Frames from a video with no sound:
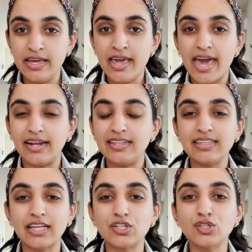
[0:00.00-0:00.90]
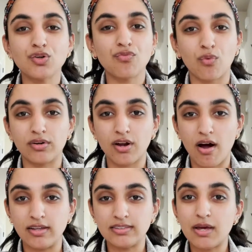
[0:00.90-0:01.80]
And I think that's such a foreign
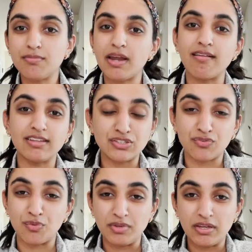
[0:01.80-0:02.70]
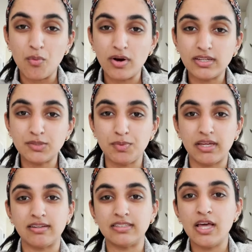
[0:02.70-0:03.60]
concept, at least for me it was, because